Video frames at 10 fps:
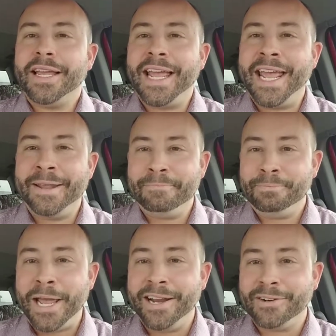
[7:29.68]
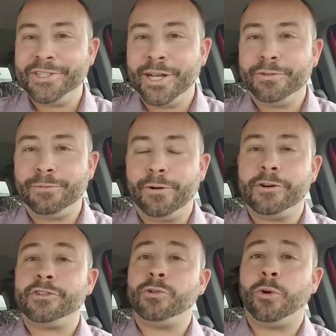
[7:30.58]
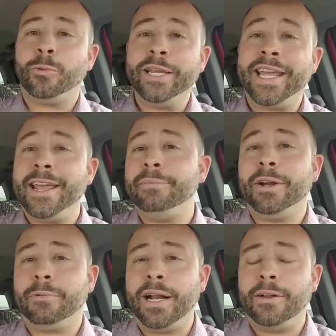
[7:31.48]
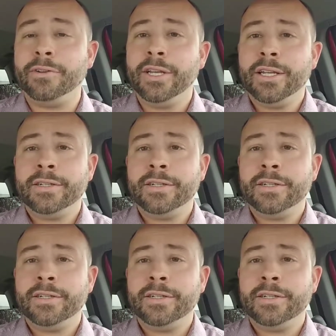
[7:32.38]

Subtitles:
and pay ourselves first, or we can't be around